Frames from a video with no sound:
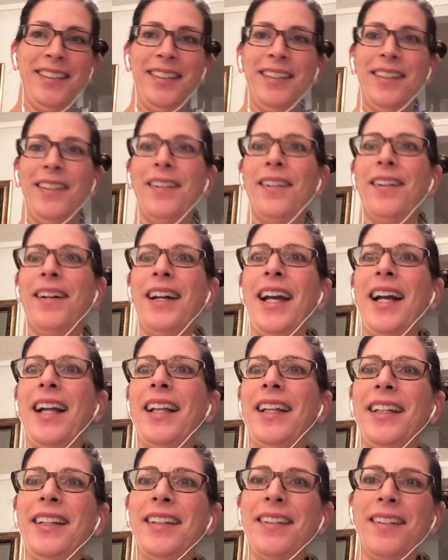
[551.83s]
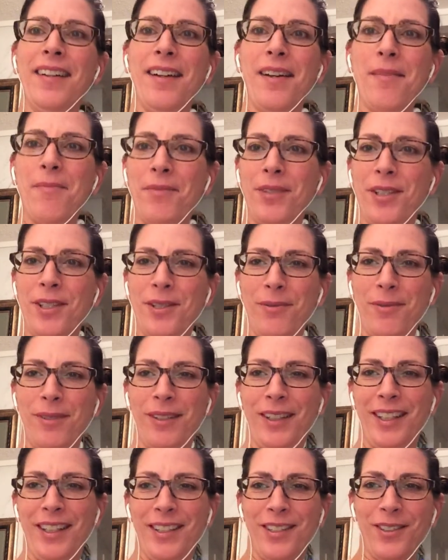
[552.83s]
Oh, Hallie, I'm just
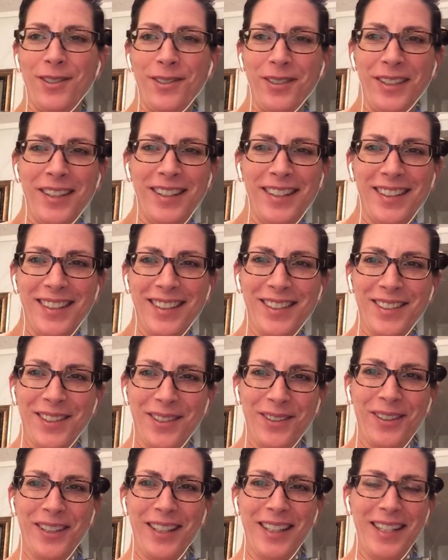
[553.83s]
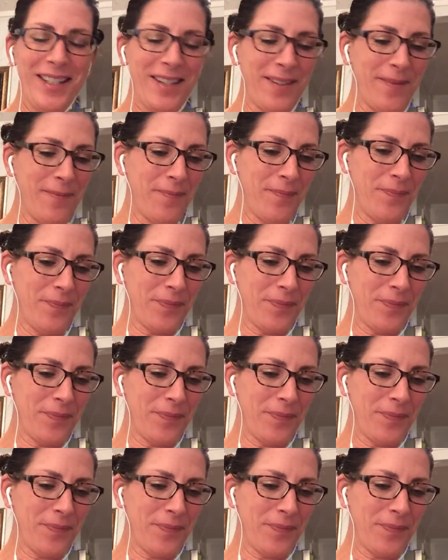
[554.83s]
really enjoying this story, and